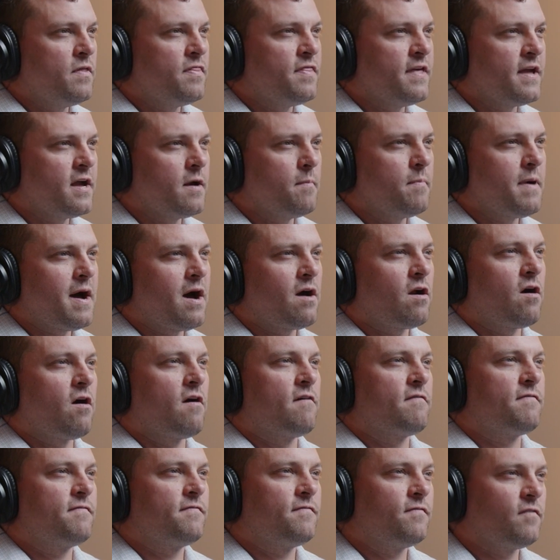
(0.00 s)
think about
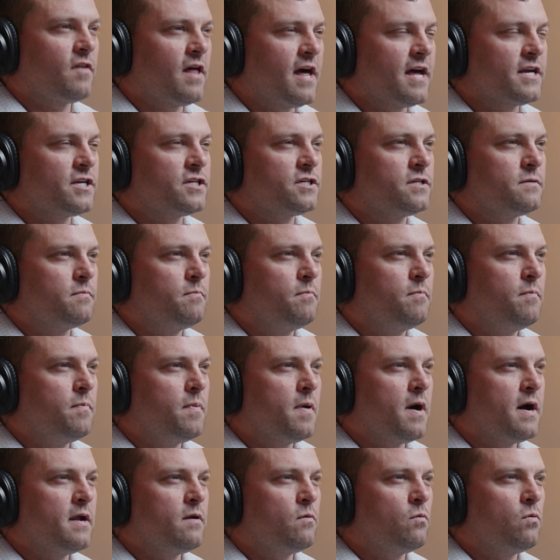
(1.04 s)
our flesh,
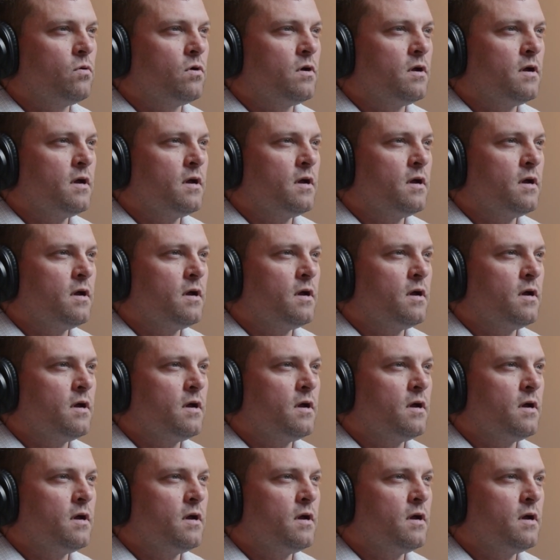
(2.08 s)
but